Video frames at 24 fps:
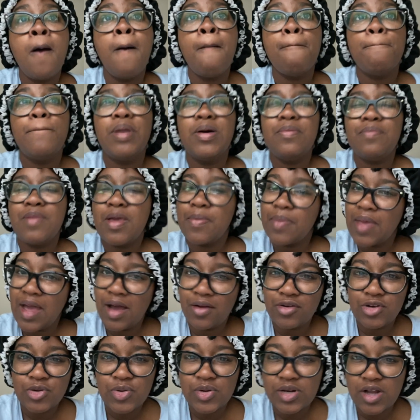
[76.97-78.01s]
but maybe I'll
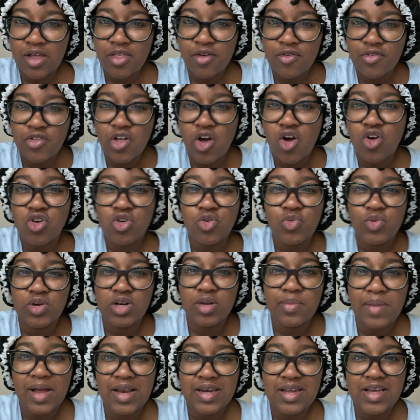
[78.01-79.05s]
do another vlog on one of
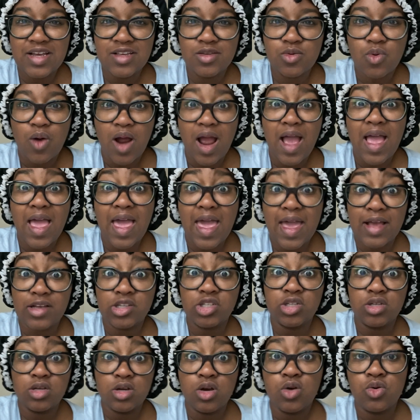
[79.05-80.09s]
my days where I
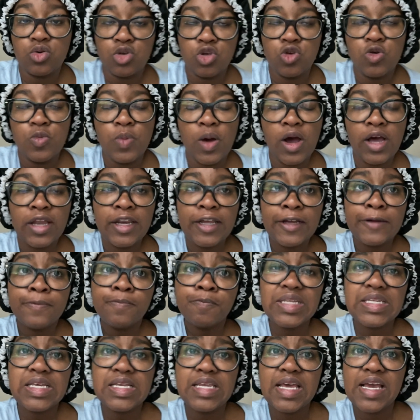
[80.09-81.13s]
actually go
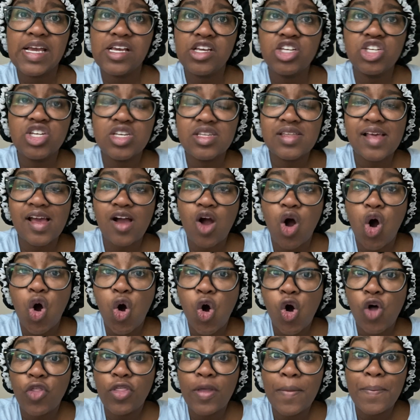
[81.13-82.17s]
couponing. Today is just like
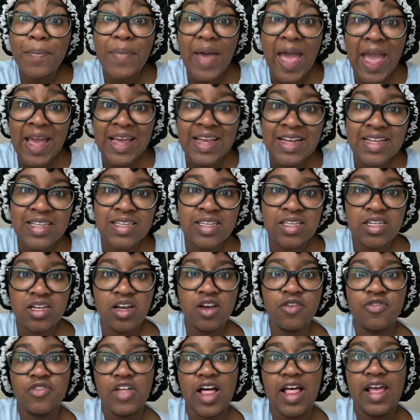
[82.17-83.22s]
all the back end
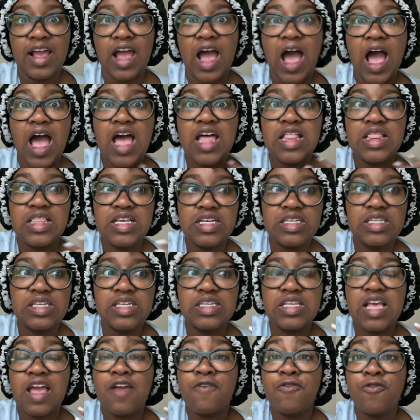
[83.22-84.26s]
stuff. Like this is
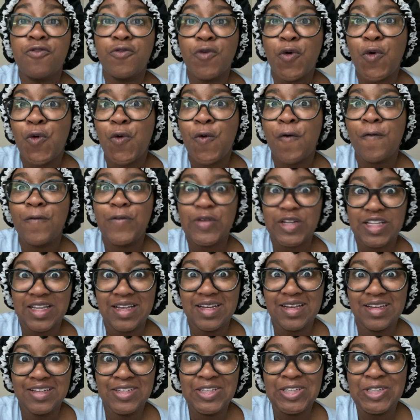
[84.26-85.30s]
a
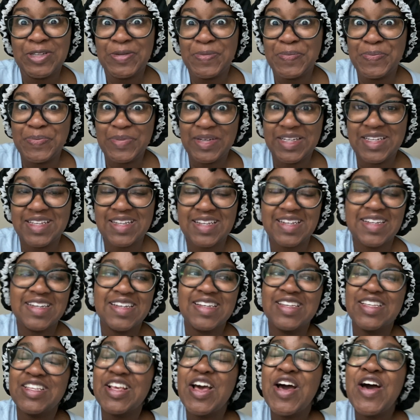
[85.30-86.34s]
full-fledged
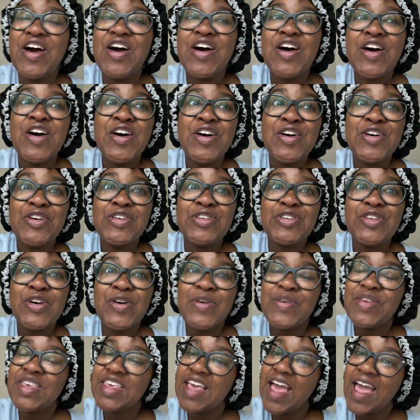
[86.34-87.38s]
business. So
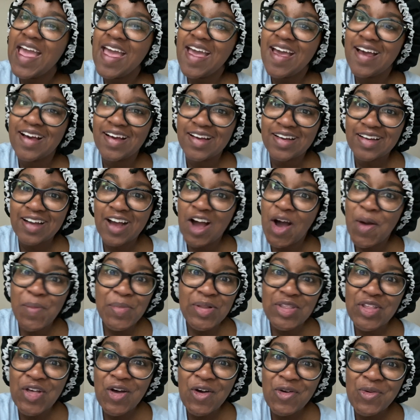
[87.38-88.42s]
yeah, come
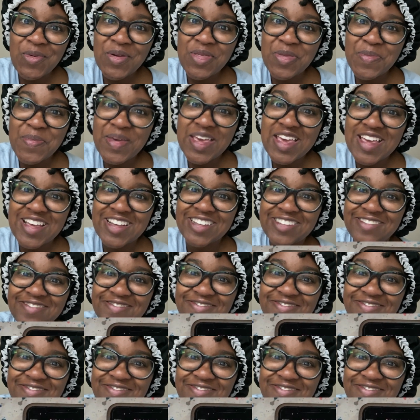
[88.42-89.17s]
along with me.